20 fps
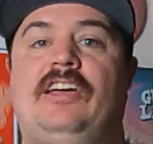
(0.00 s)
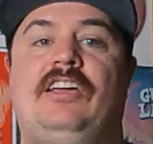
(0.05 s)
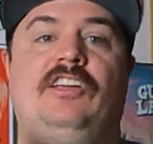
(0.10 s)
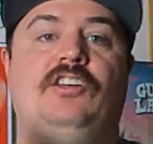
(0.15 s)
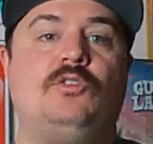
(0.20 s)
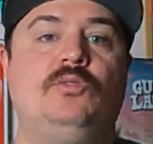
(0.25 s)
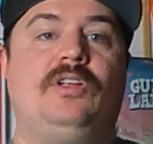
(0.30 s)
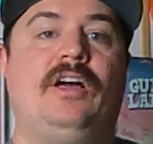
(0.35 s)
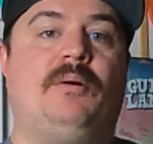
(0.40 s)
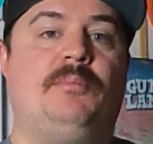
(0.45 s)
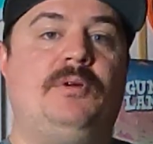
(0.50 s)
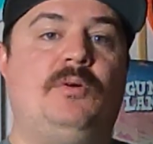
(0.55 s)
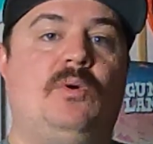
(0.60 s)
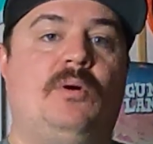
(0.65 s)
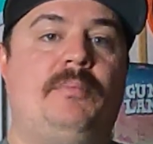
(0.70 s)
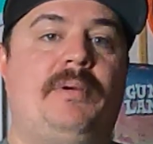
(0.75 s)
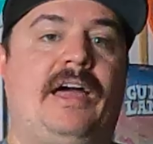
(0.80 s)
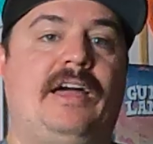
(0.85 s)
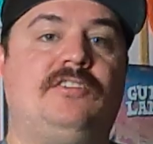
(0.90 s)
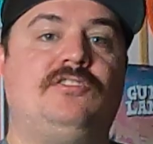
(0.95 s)
you tell me
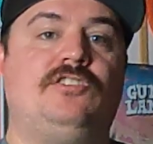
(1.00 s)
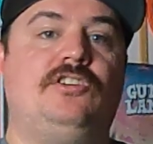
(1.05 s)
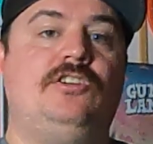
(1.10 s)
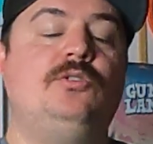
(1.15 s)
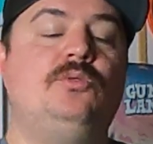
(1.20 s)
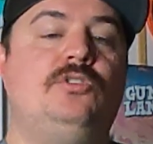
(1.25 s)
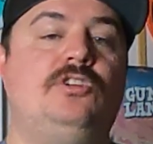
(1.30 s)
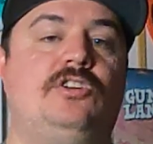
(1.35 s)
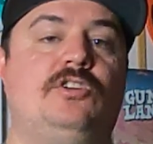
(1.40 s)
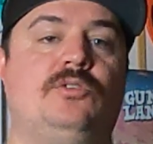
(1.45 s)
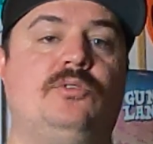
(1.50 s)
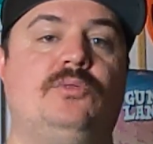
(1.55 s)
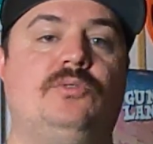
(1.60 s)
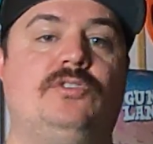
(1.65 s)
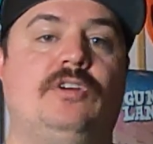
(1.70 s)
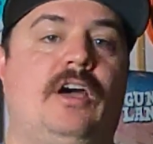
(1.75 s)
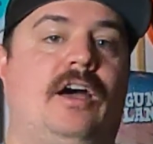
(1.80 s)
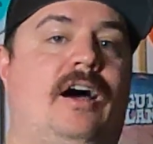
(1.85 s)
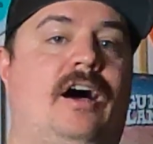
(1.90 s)
what bags you'd use.